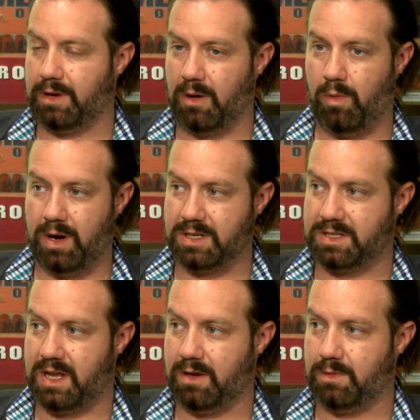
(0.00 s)
And I want to
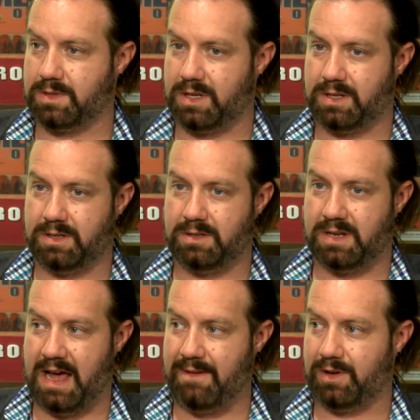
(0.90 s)
say it was a
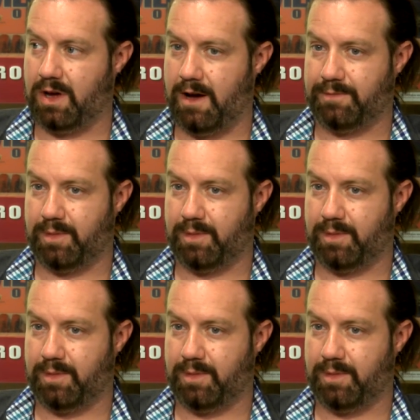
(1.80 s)
Davidoff